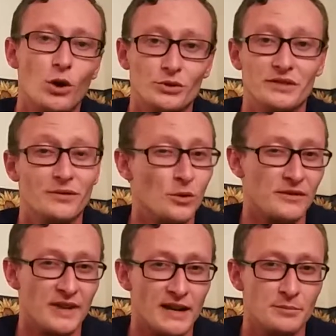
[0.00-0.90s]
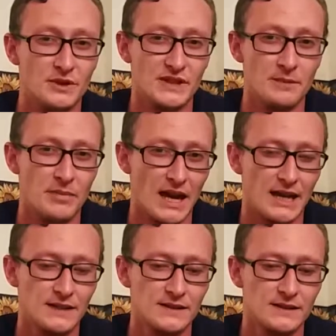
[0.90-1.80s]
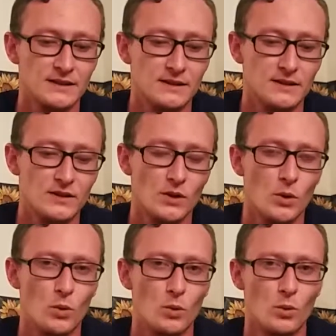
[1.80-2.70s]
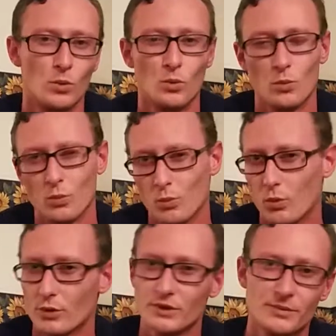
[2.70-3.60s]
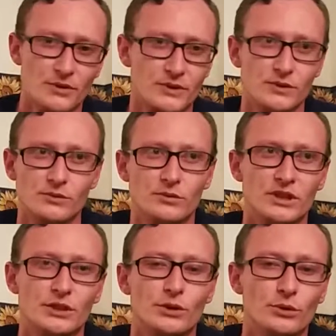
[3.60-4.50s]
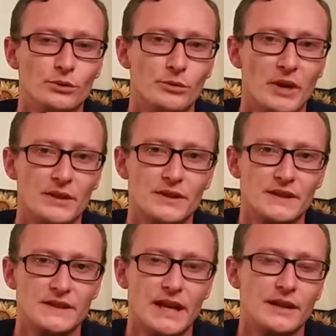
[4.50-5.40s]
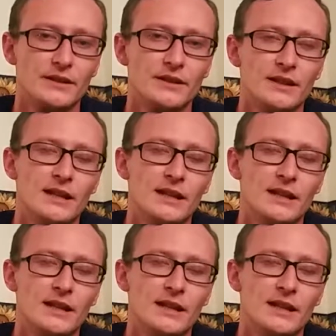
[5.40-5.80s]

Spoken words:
only 4 to 5% pass. So what are we supposed to conclude about this data?